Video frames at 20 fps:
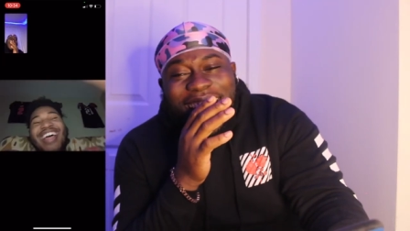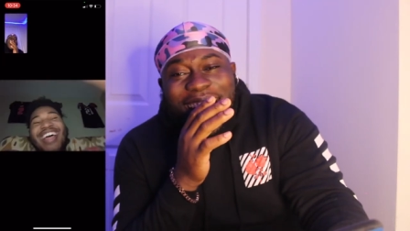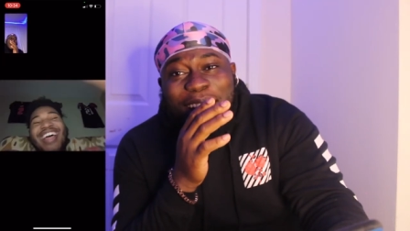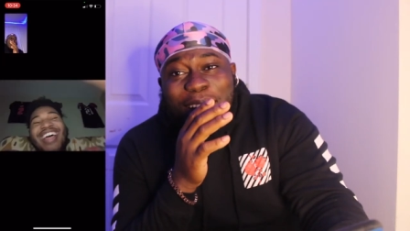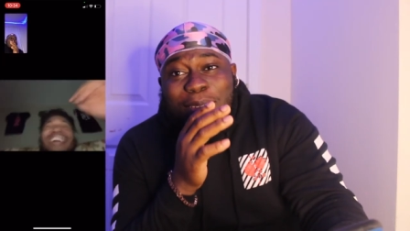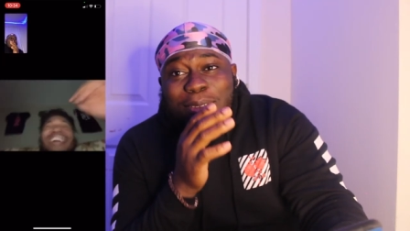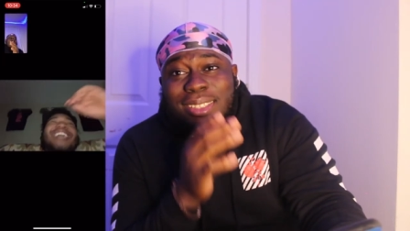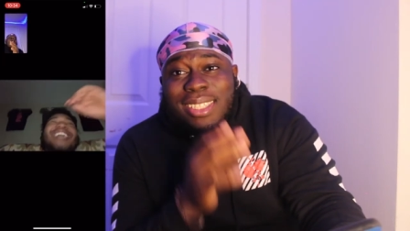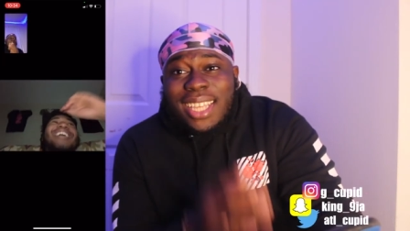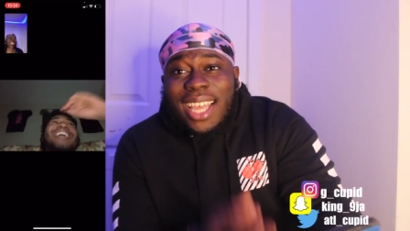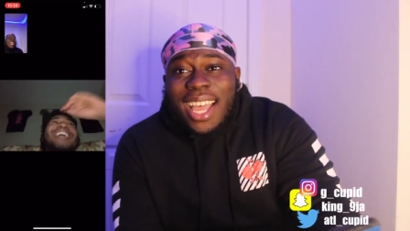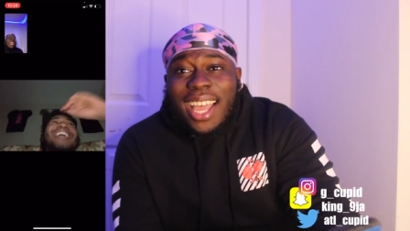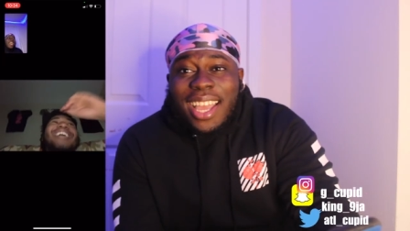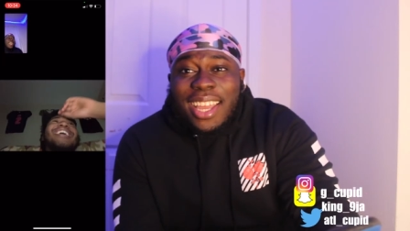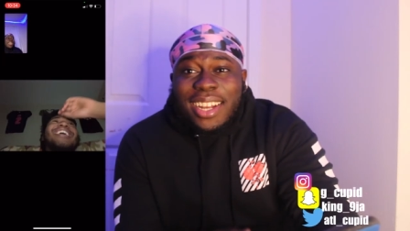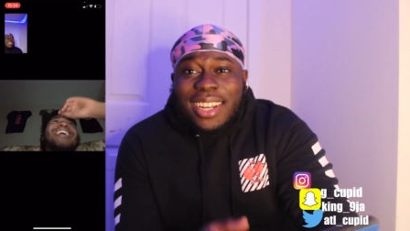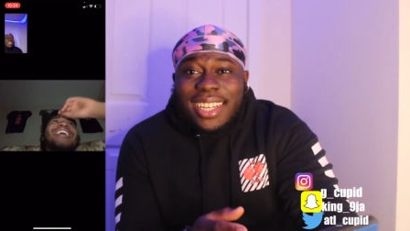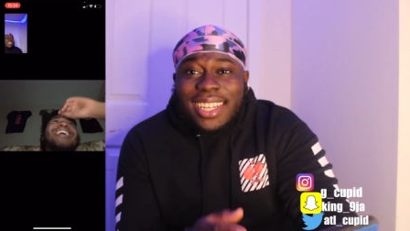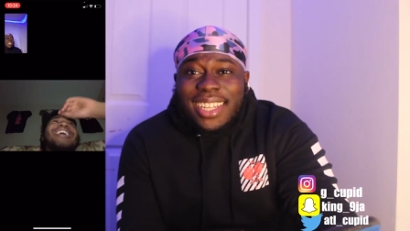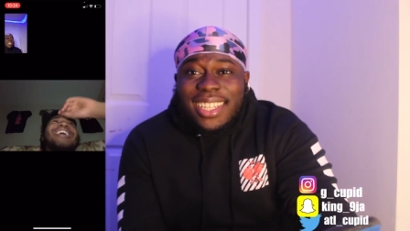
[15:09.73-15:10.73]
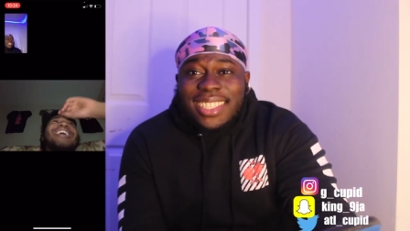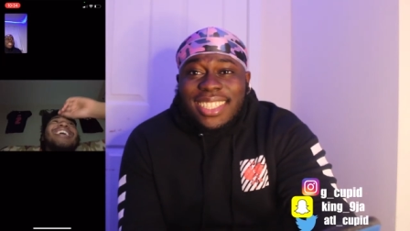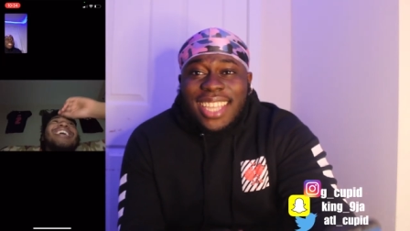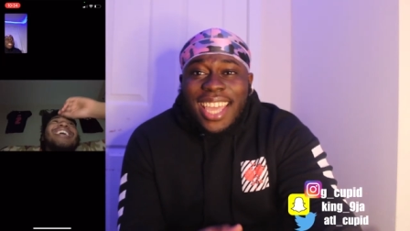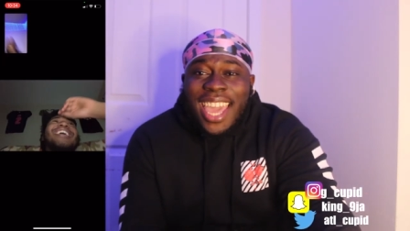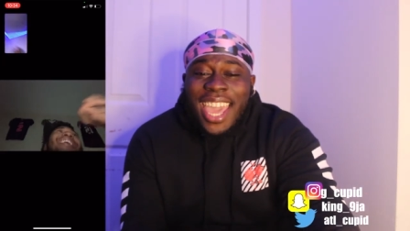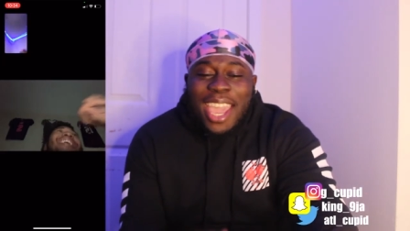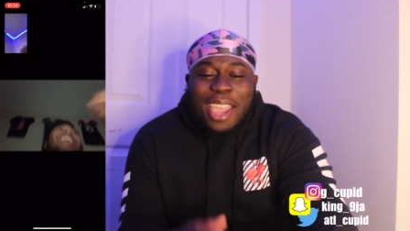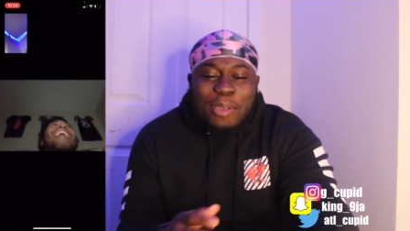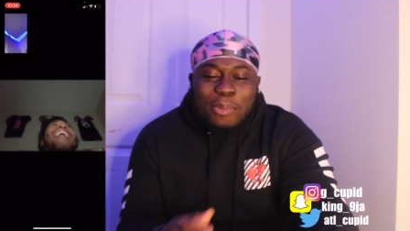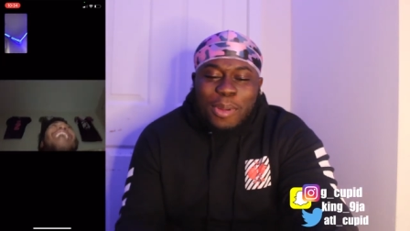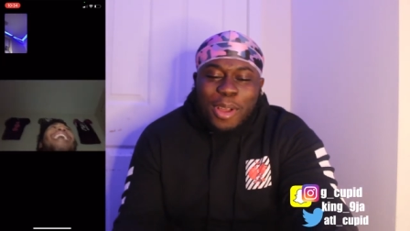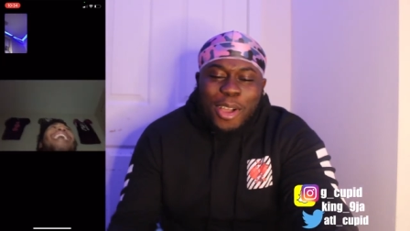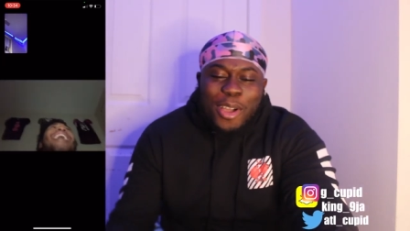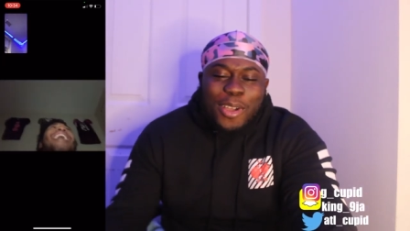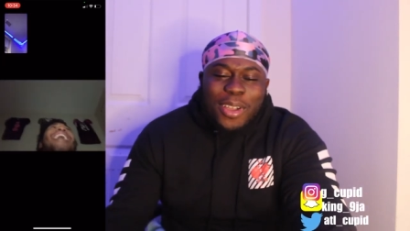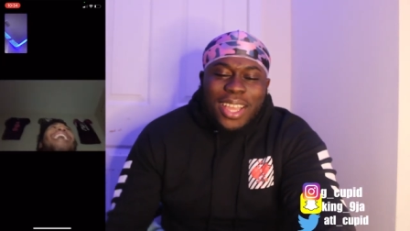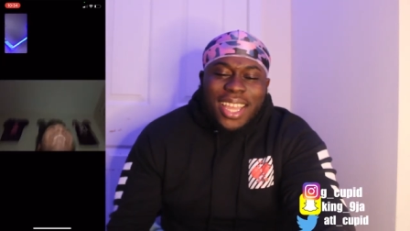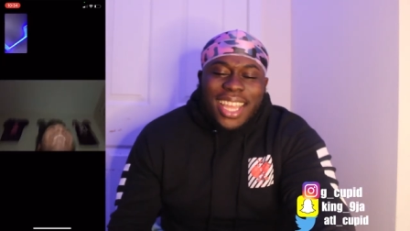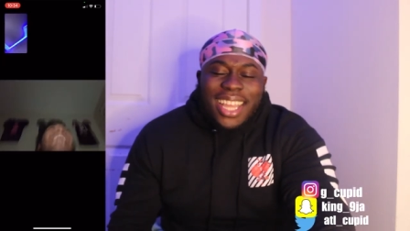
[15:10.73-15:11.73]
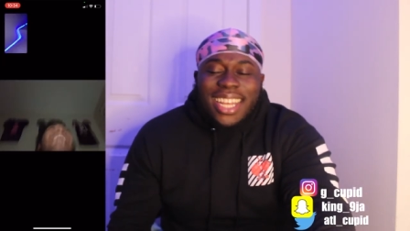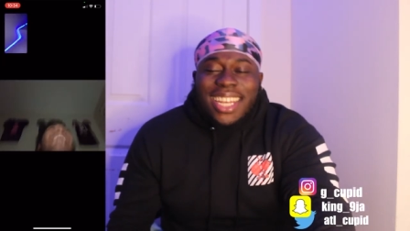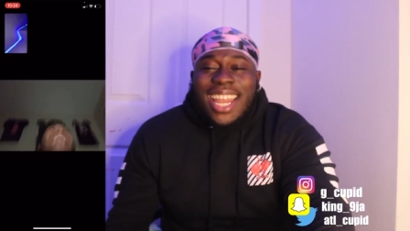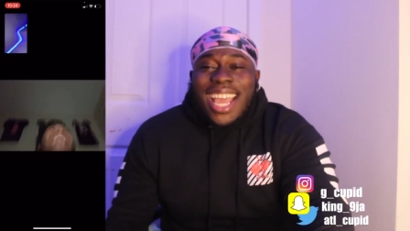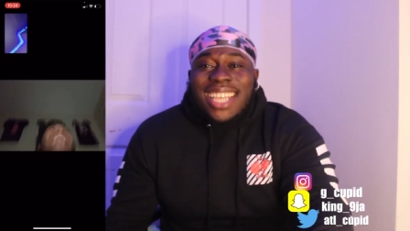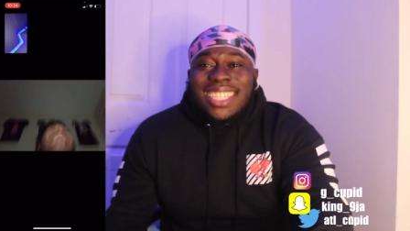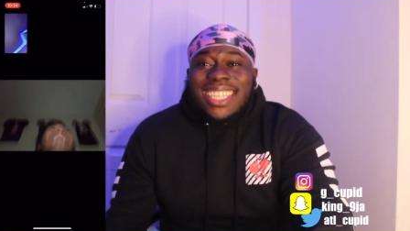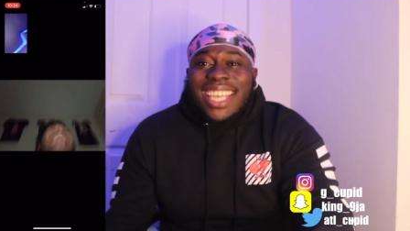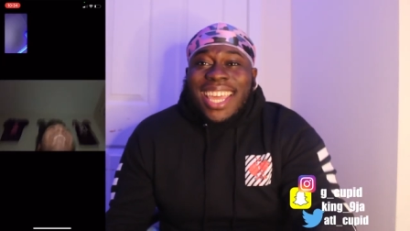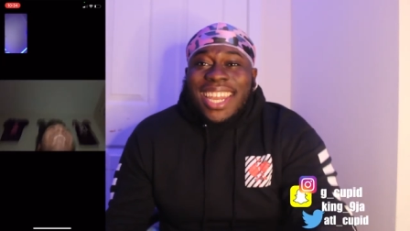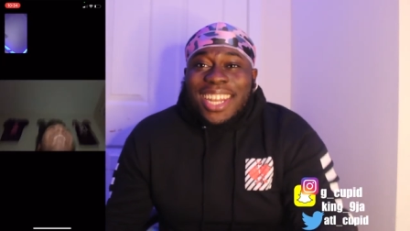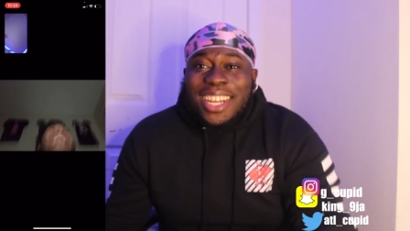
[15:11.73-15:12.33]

I'm tired of this. Hey, bro, that's the